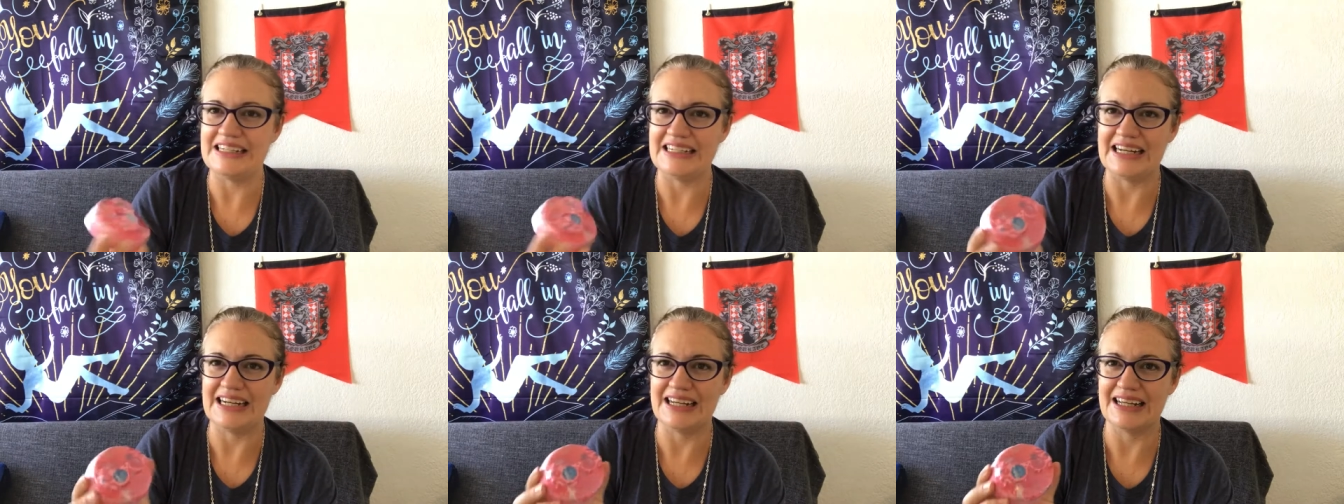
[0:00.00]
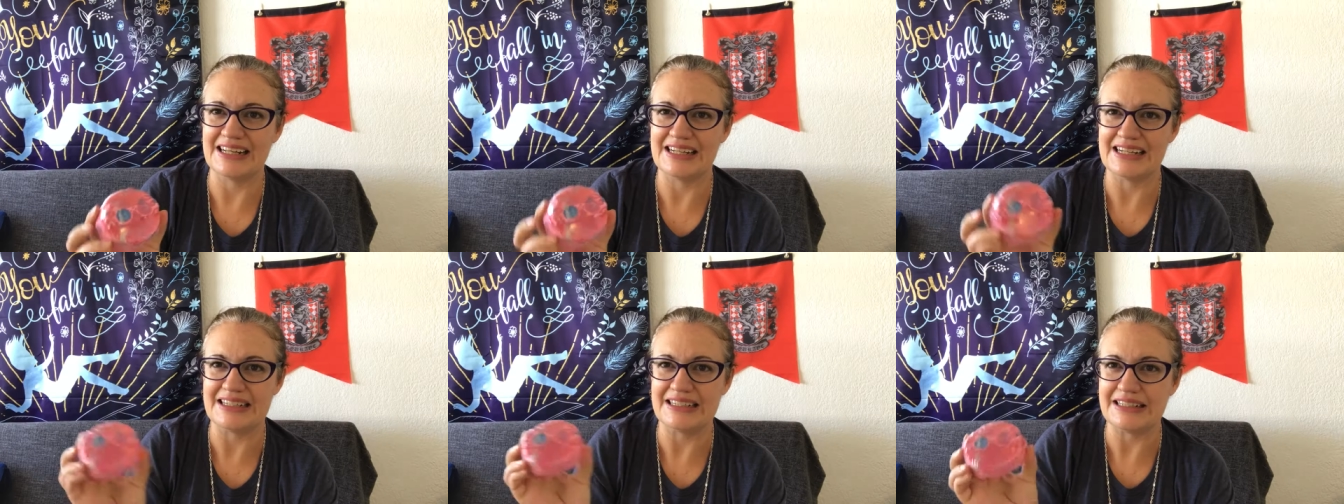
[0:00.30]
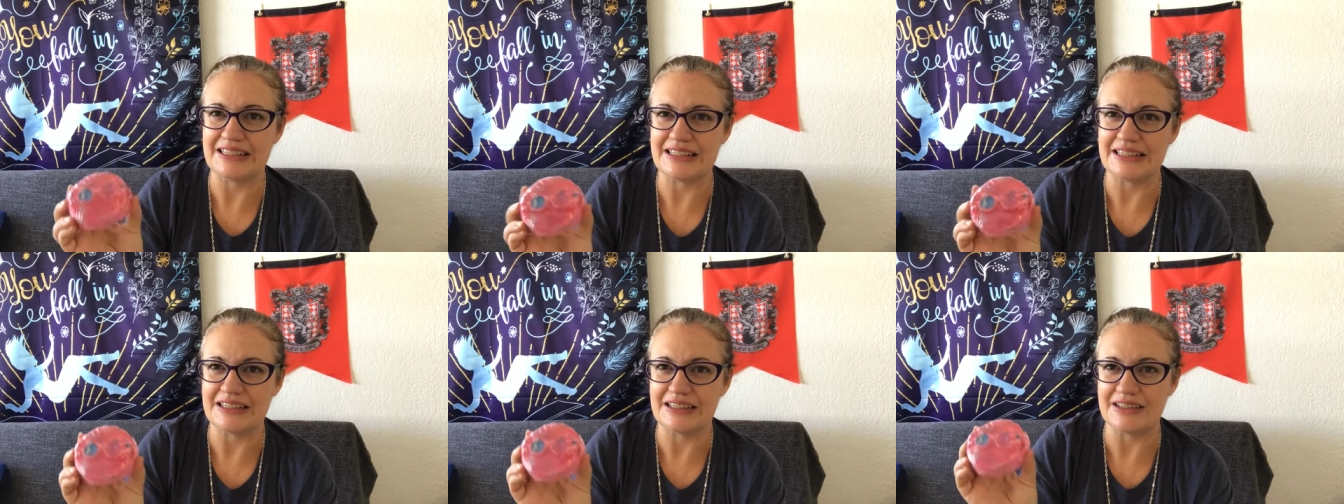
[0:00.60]

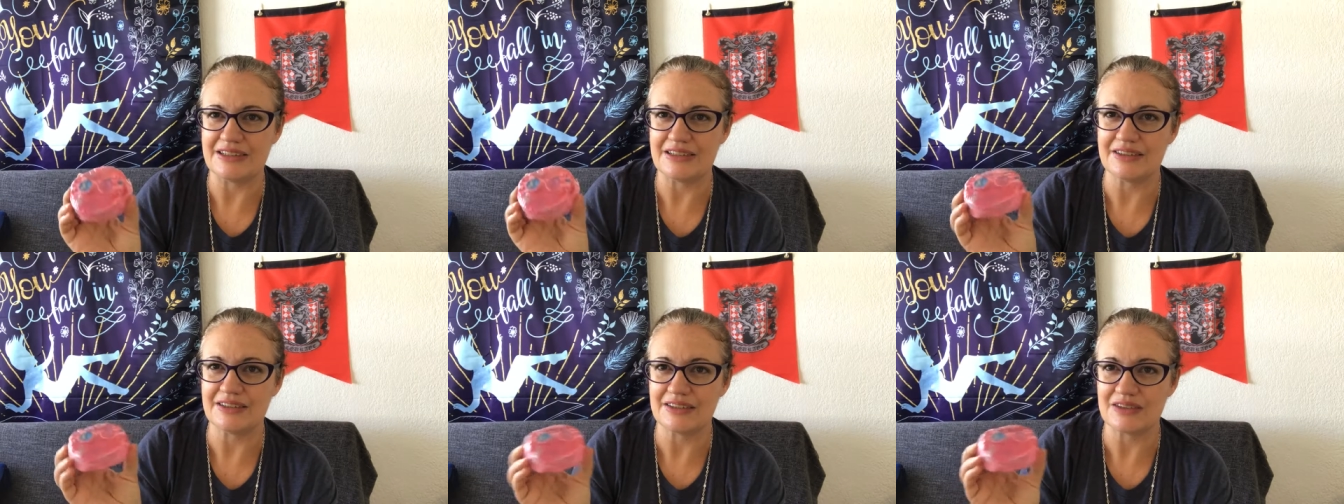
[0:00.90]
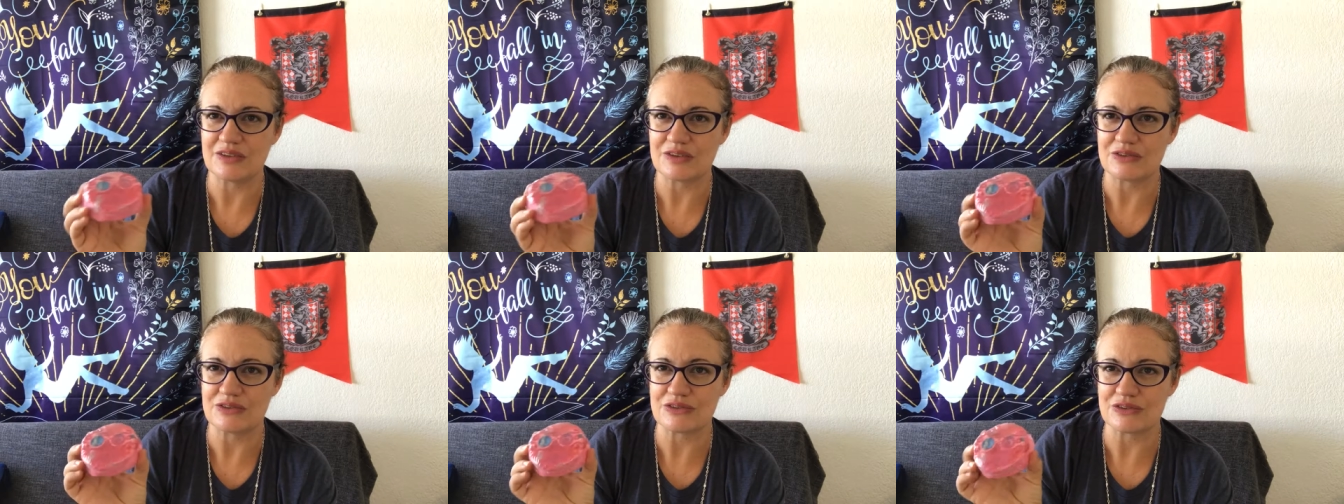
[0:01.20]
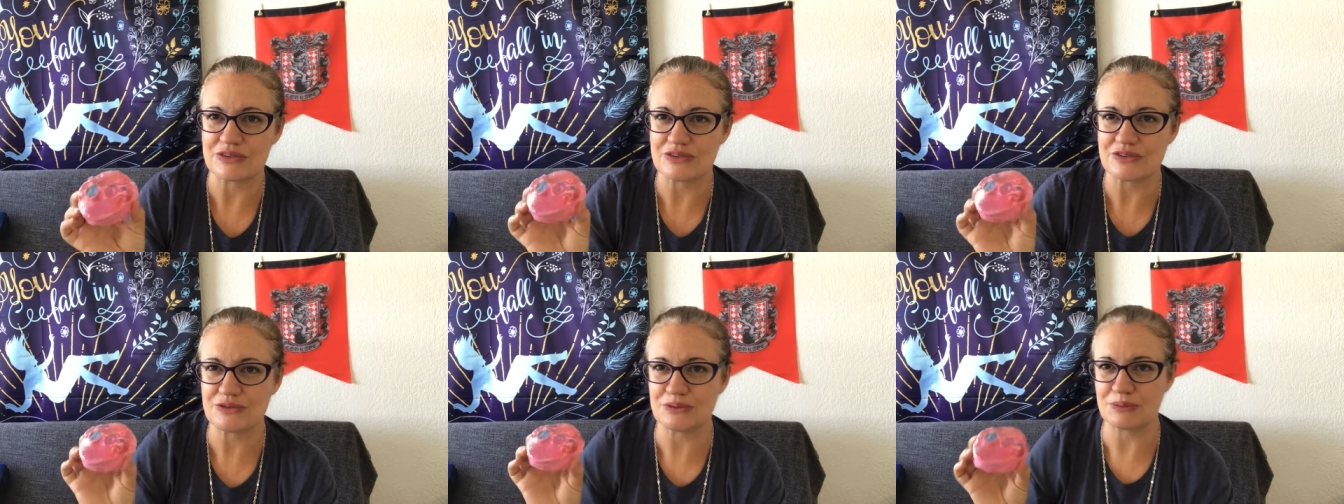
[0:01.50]
candy
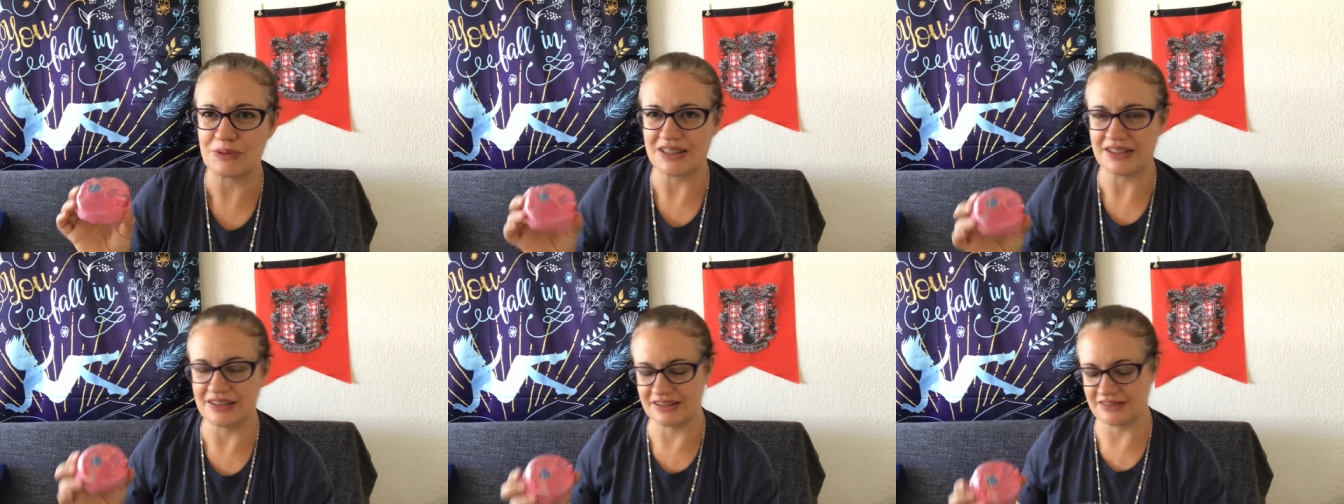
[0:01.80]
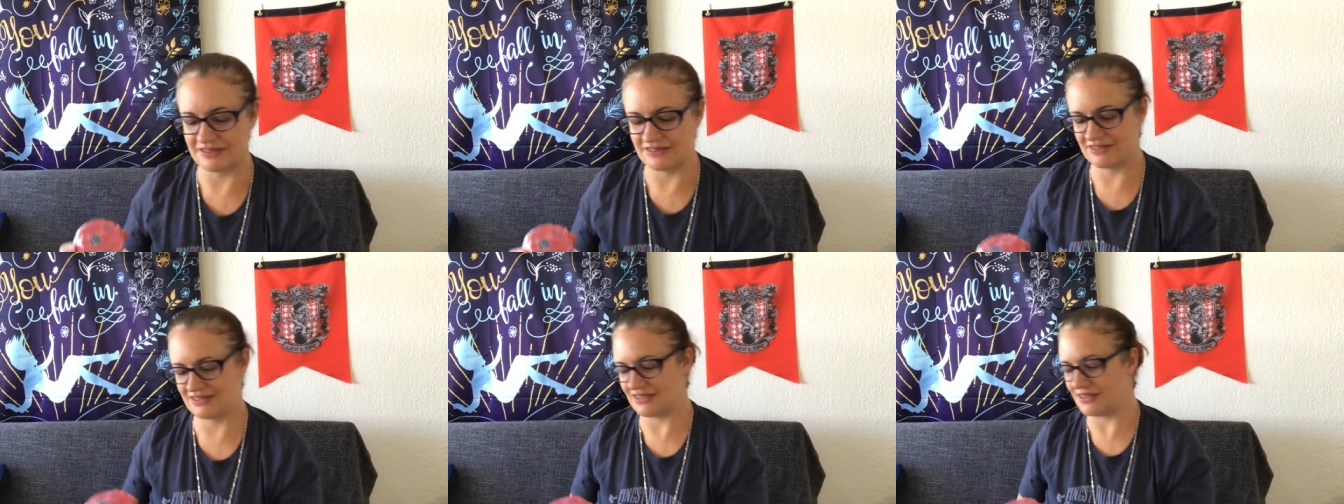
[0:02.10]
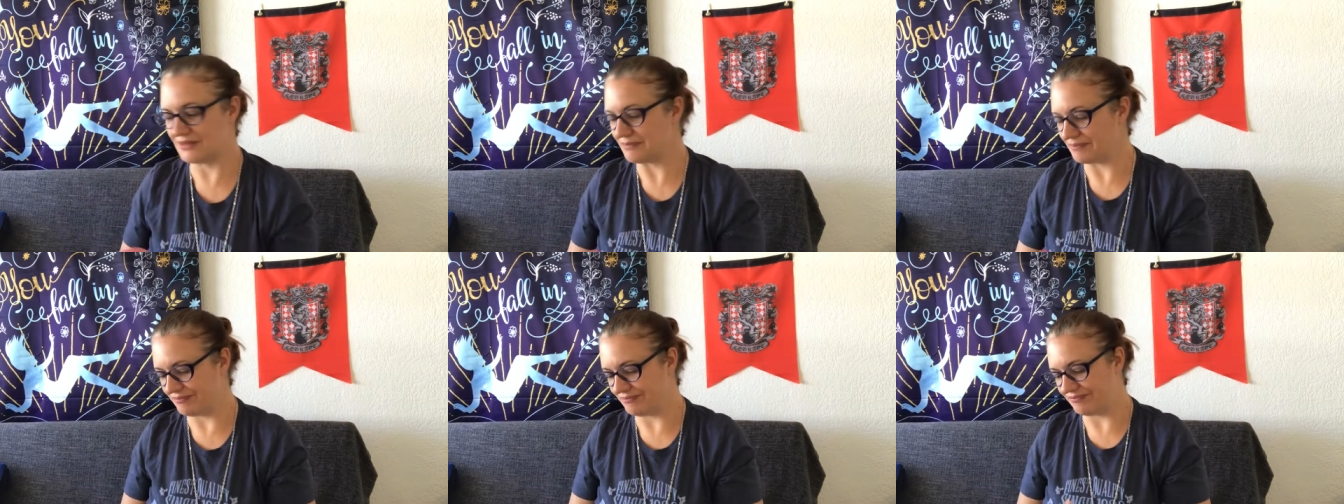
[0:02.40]
sort of sweetness.
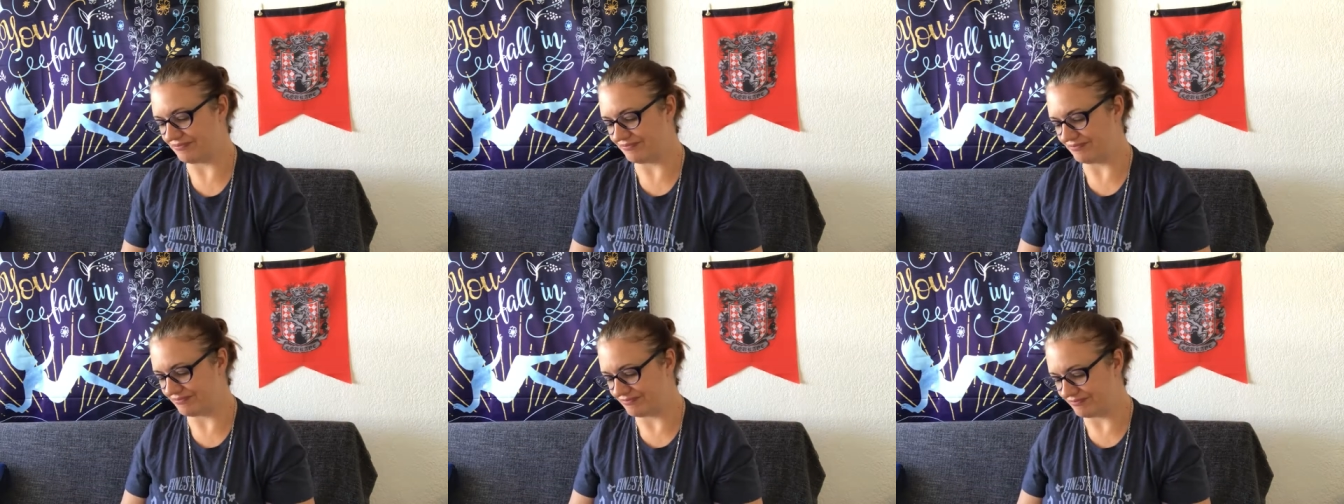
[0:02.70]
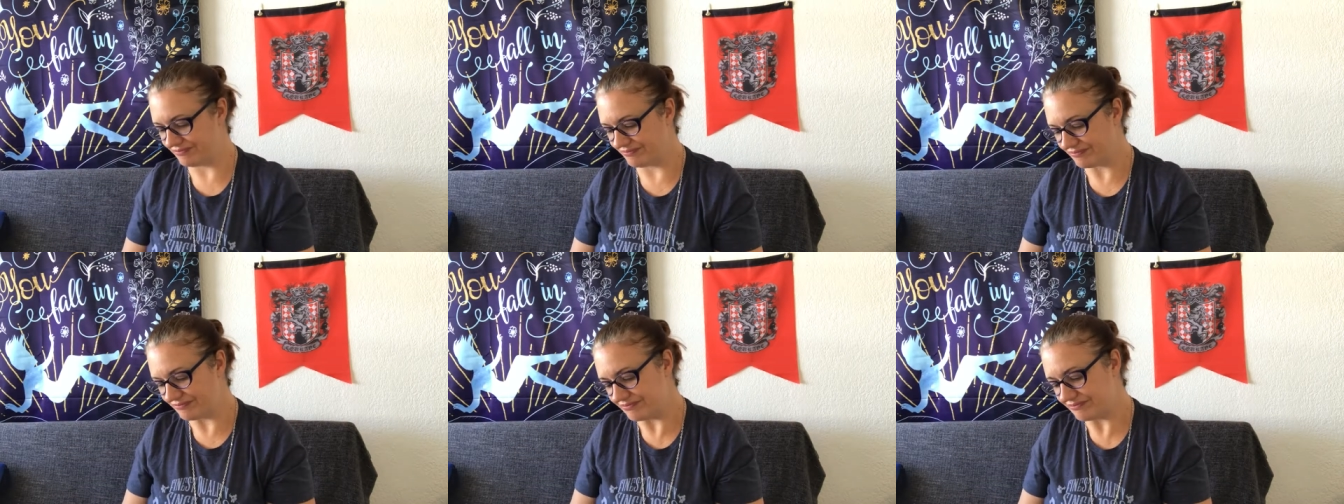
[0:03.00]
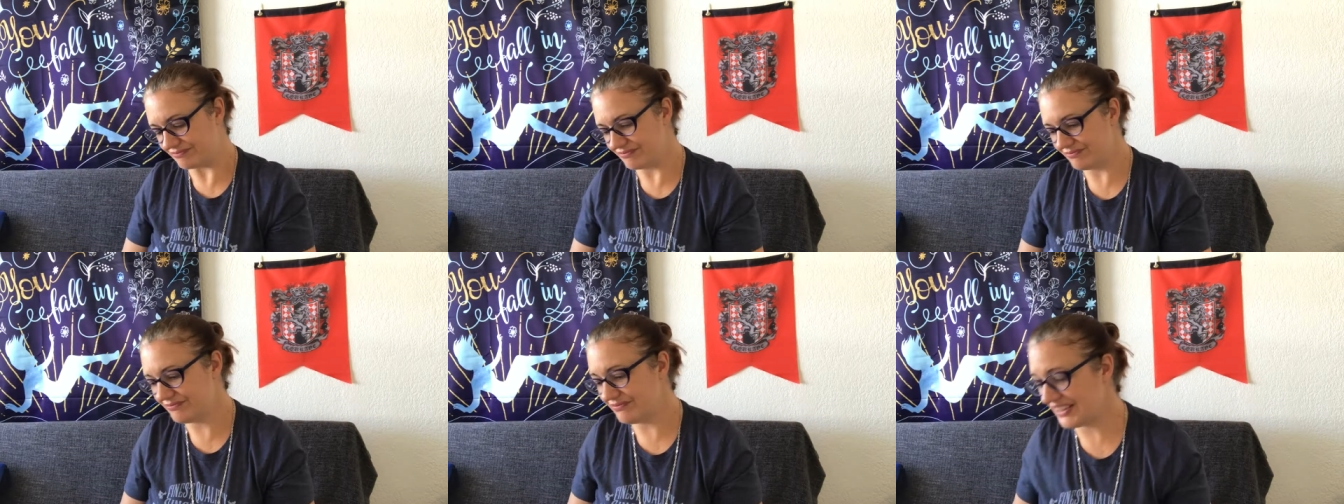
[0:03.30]

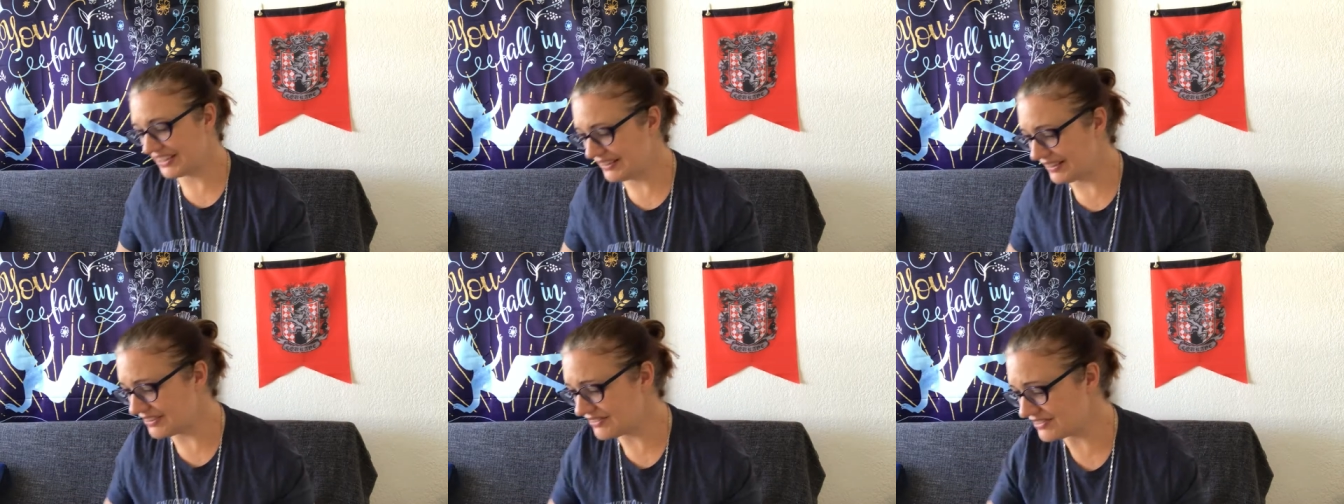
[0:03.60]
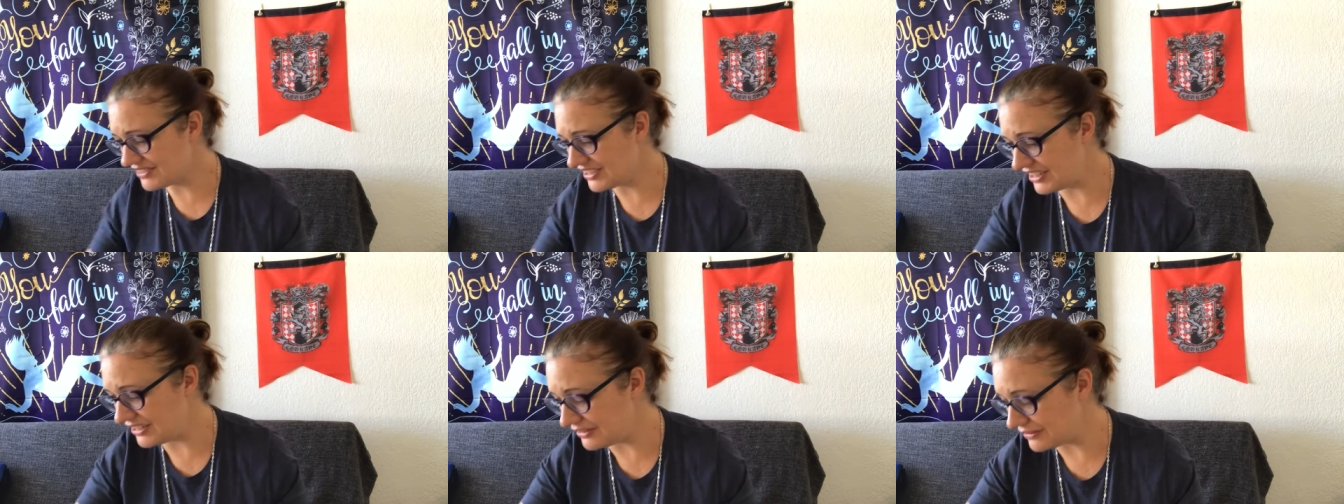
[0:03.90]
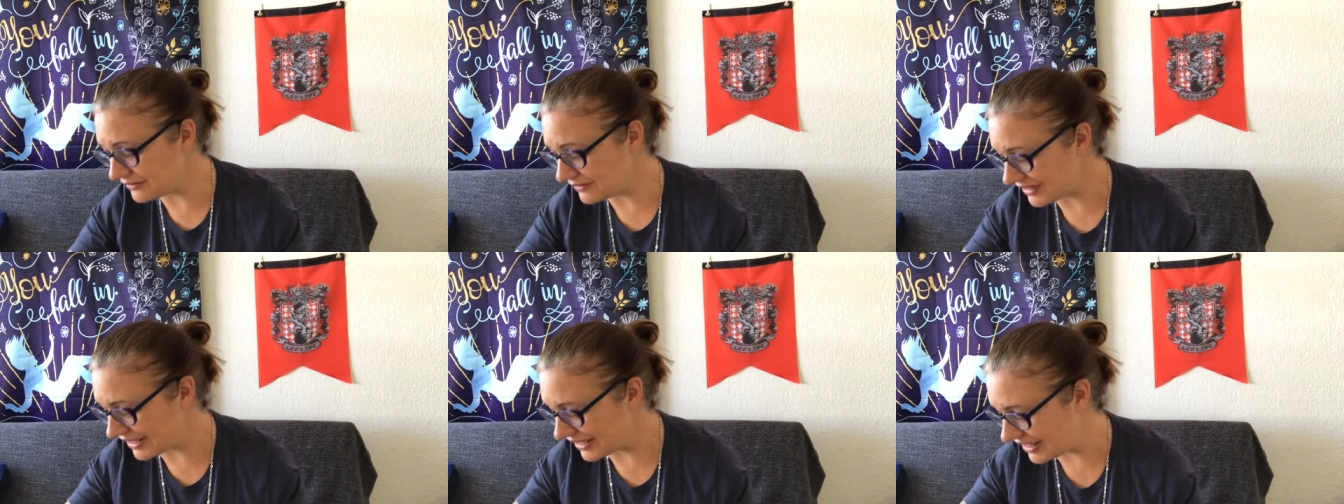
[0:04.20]
That's
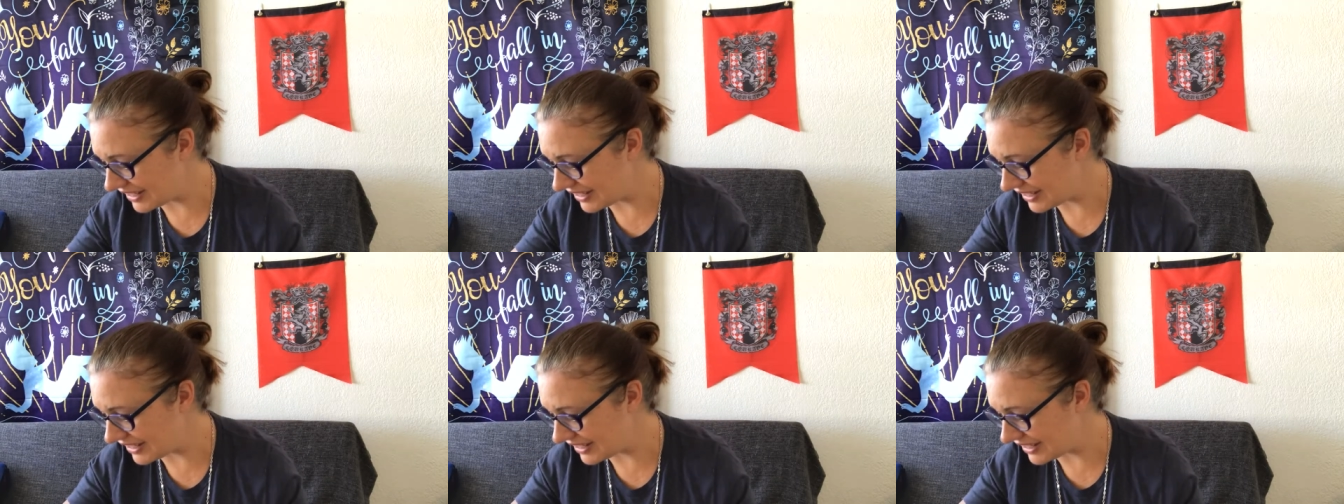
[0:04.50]
cute. I